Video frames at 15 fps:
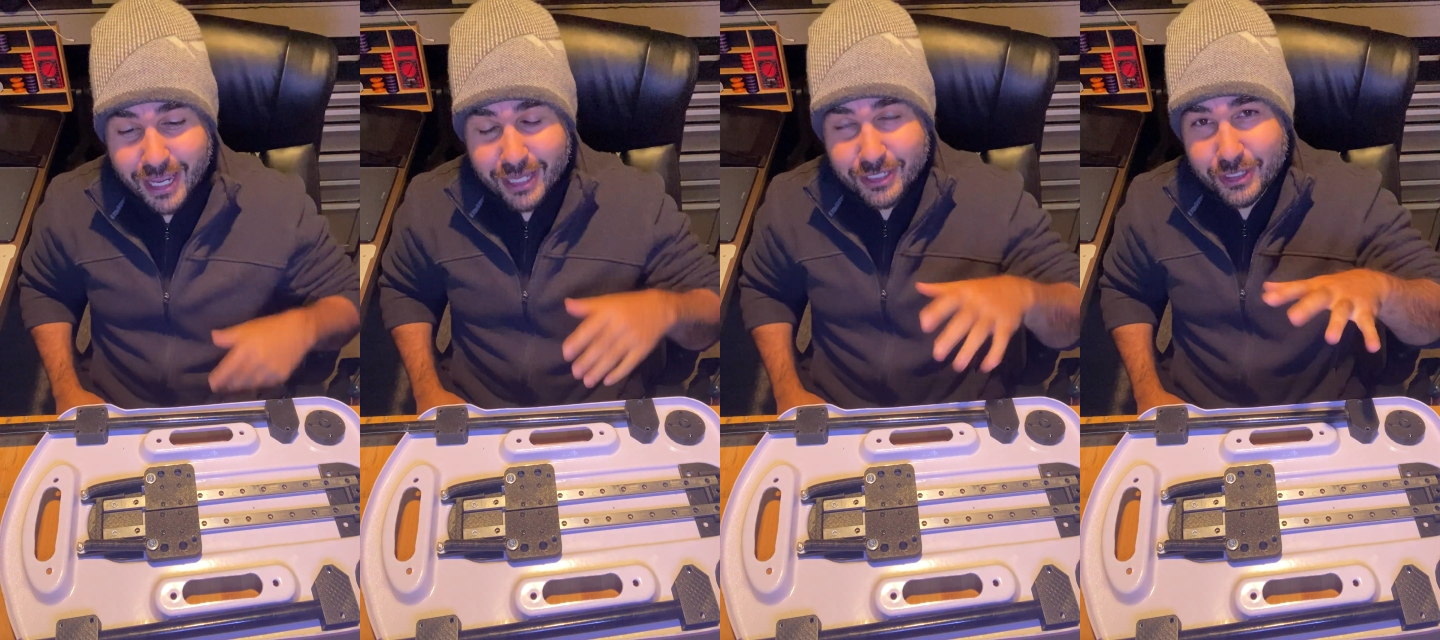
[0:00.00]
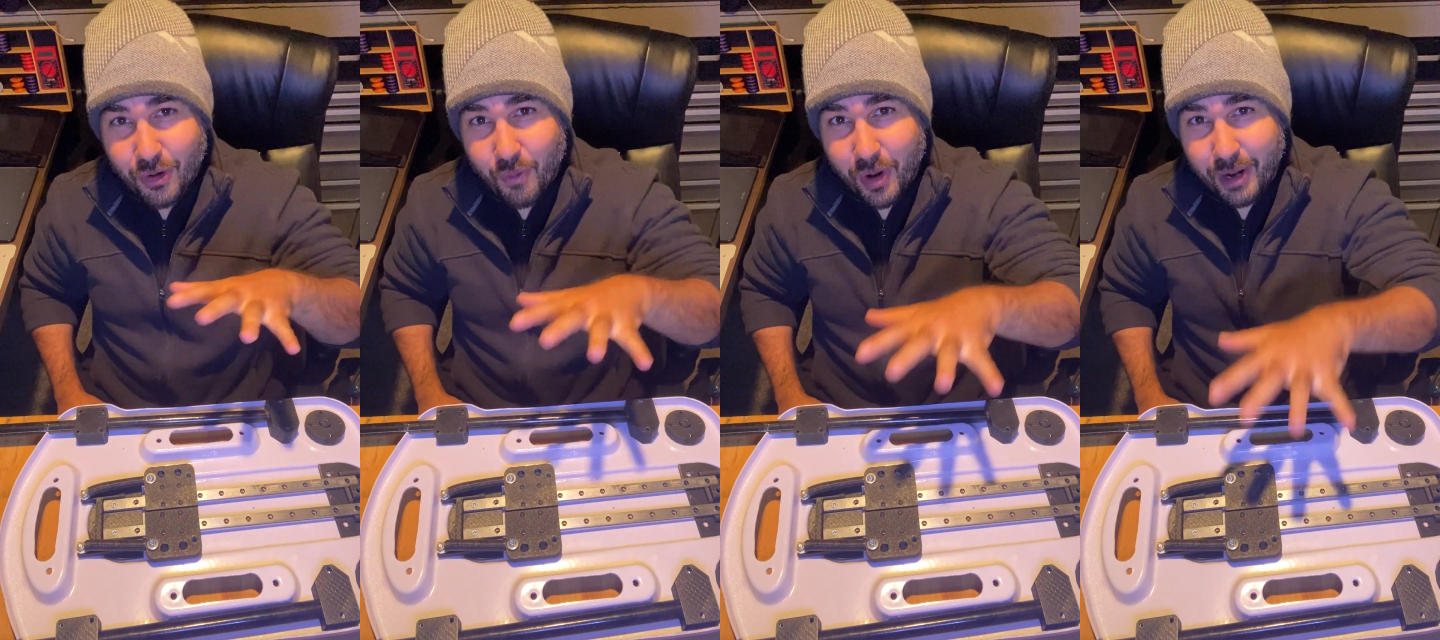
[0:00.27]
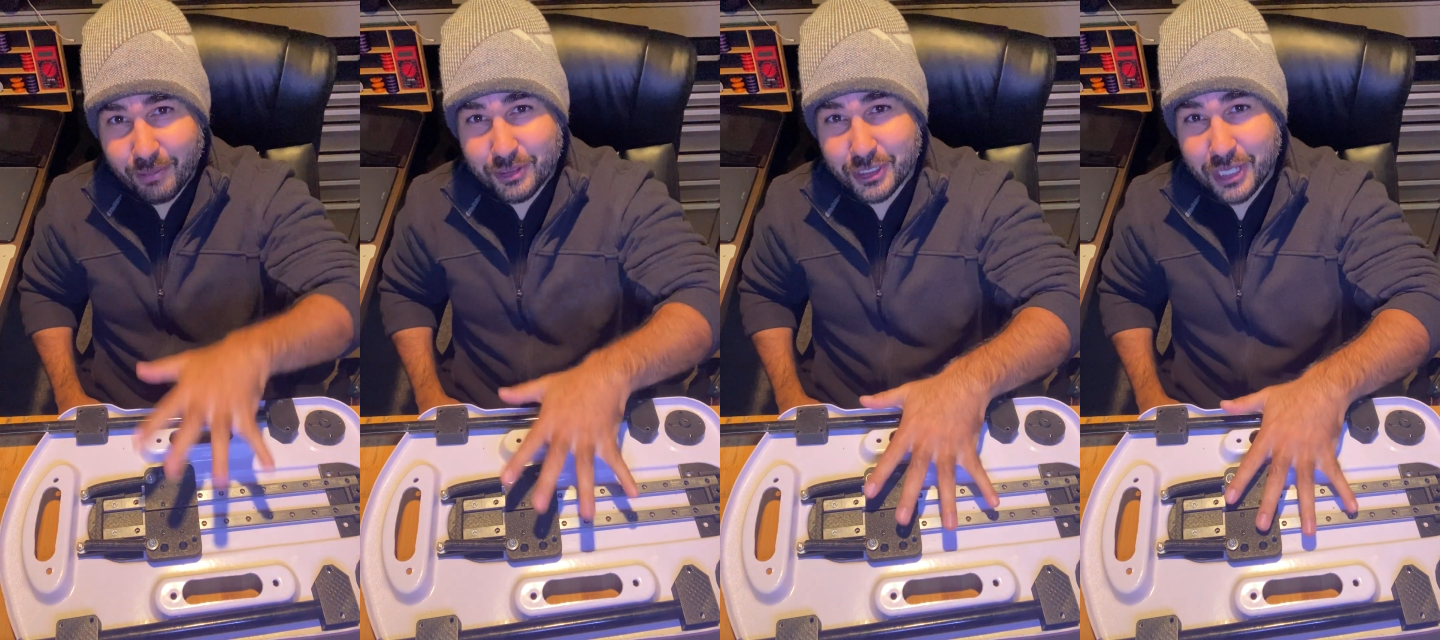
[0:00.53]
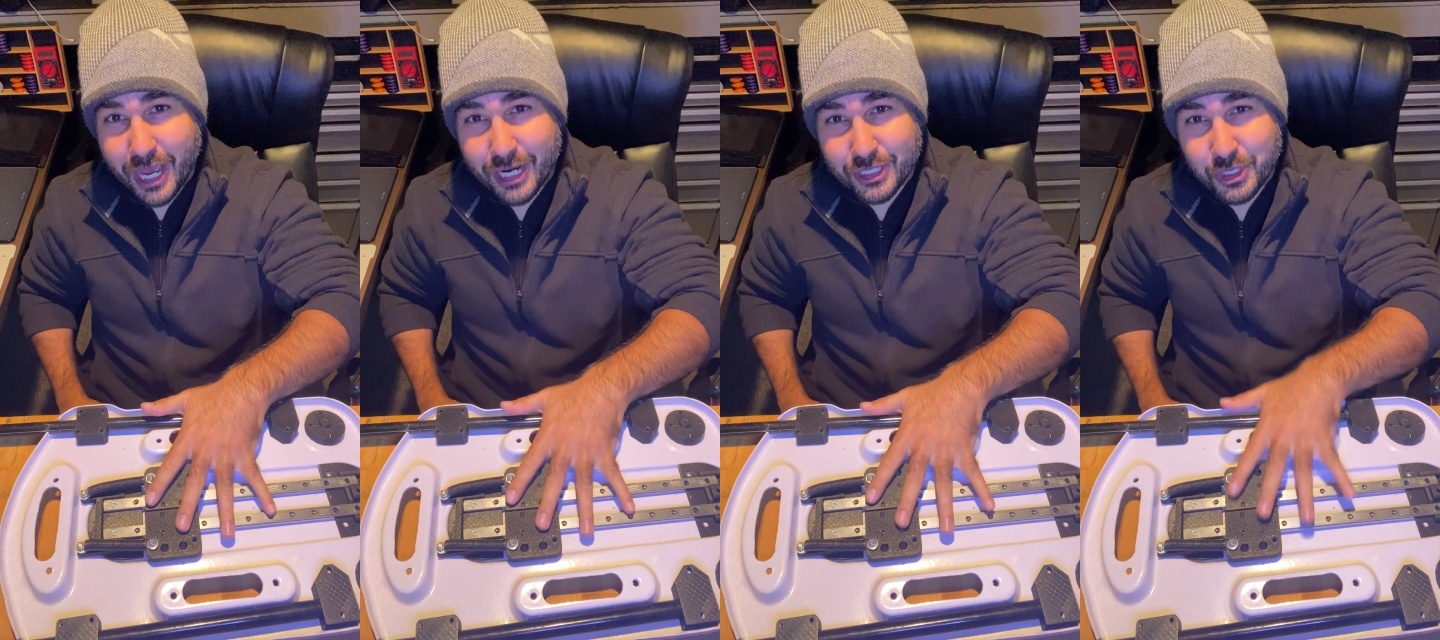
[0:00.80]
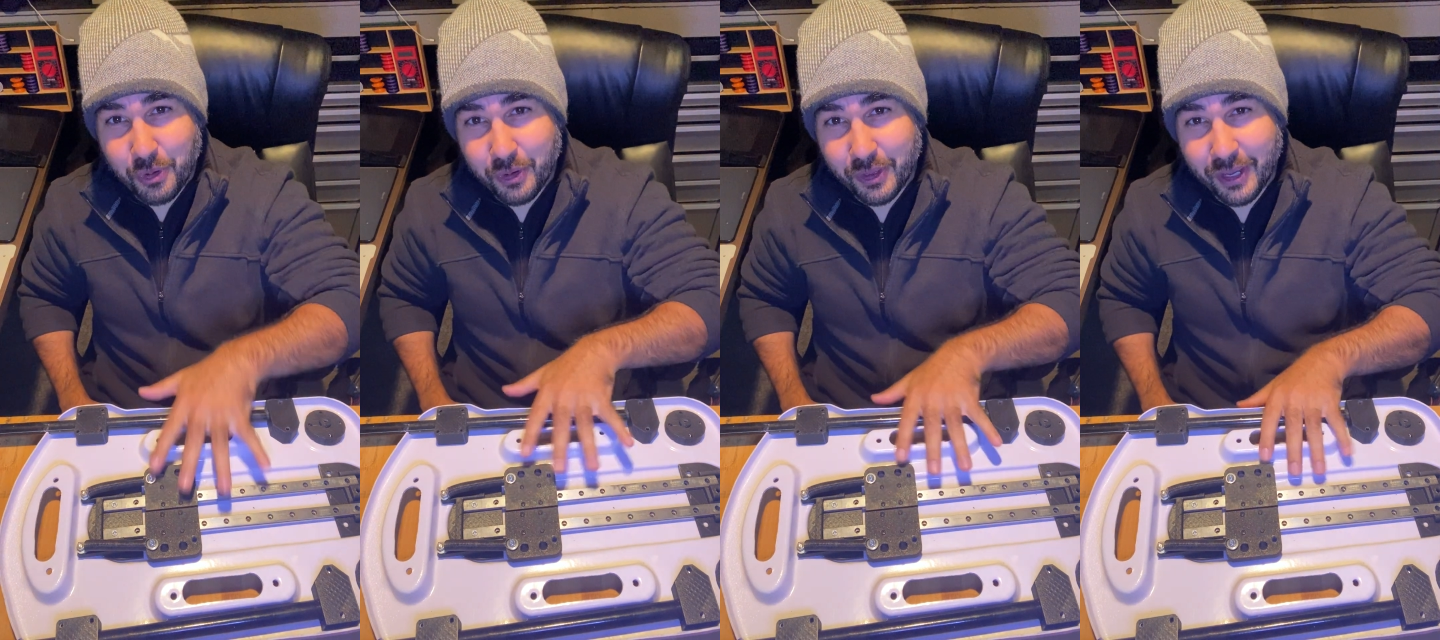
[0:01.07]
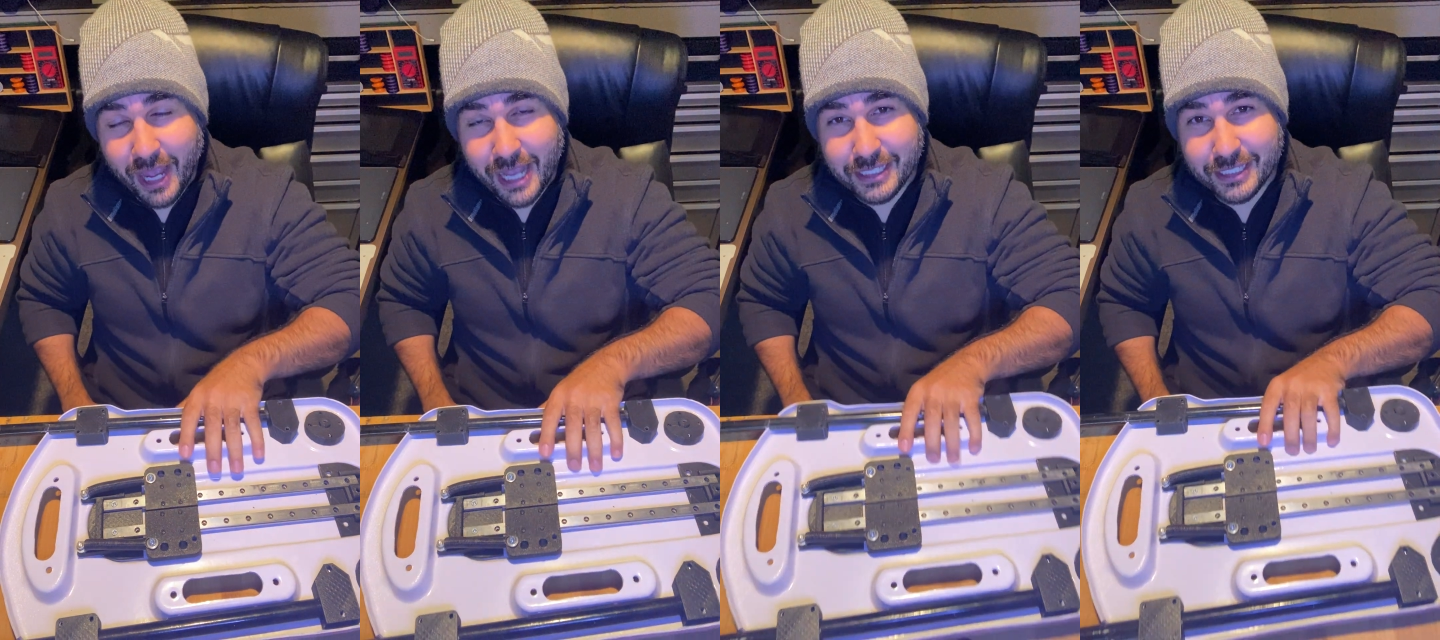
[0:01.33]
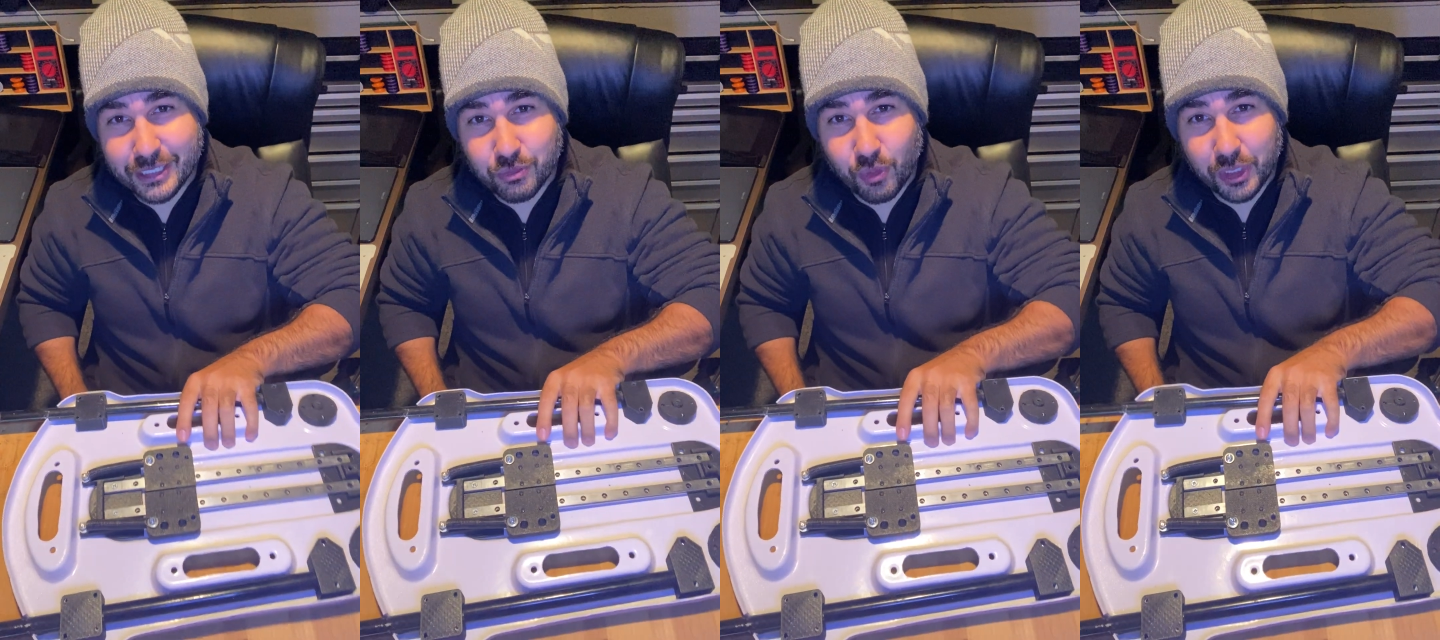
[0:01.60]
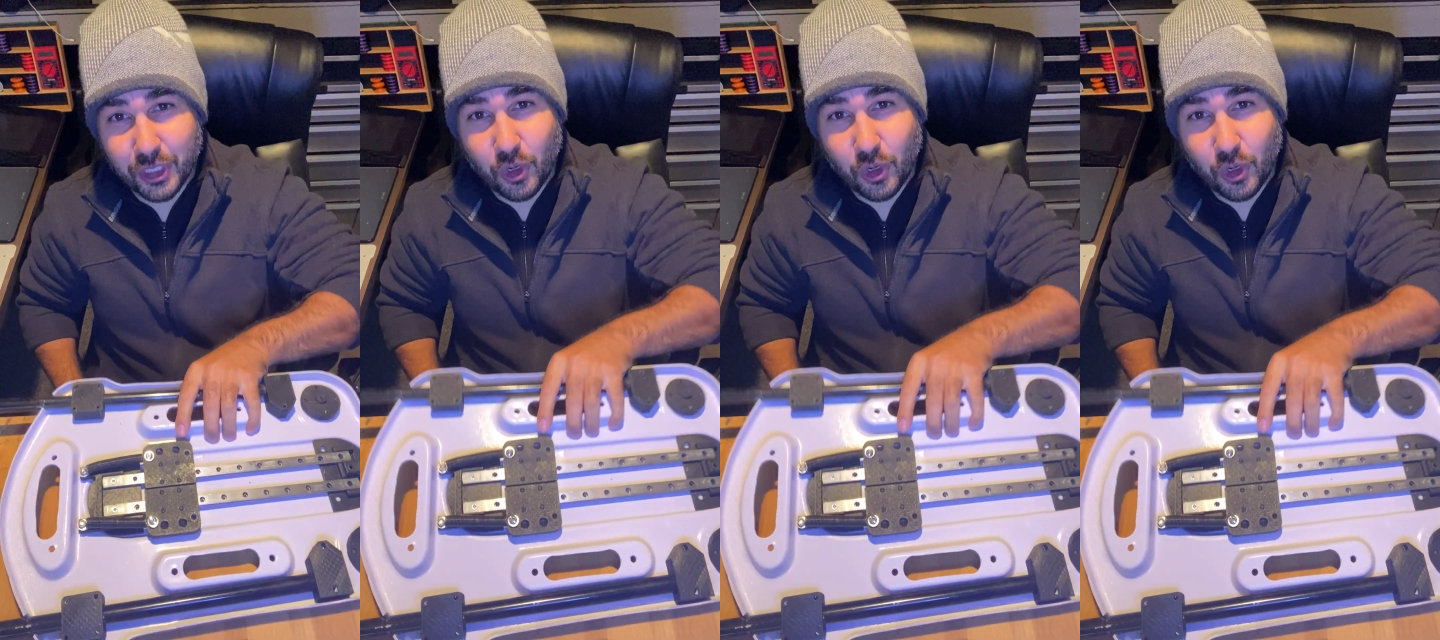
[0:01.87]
So what I'm just kind of showing you guys is what